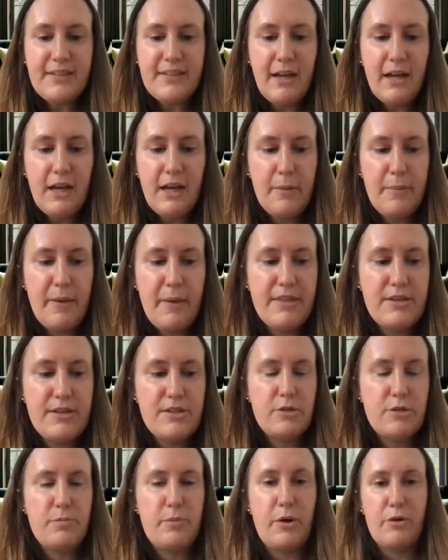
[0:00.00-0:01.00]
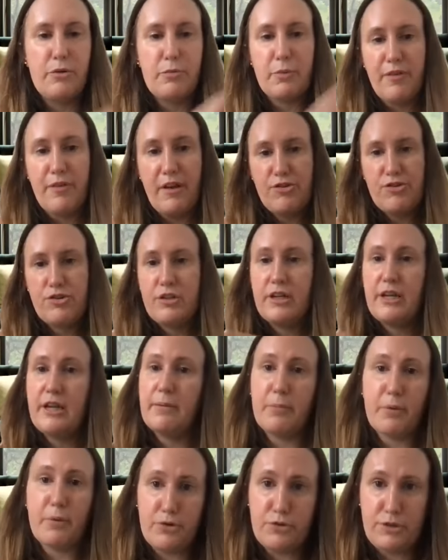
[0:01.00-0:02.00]
And this is both professionally
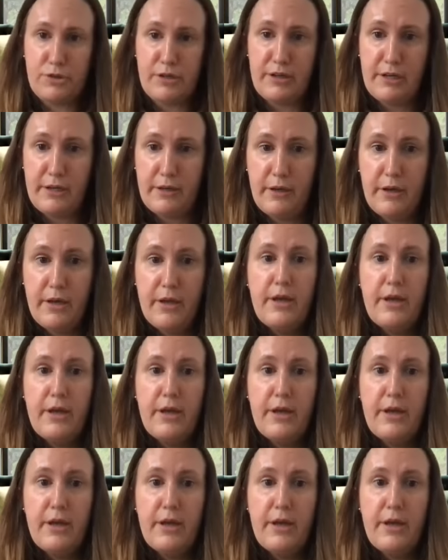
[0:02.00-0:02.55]
and personally.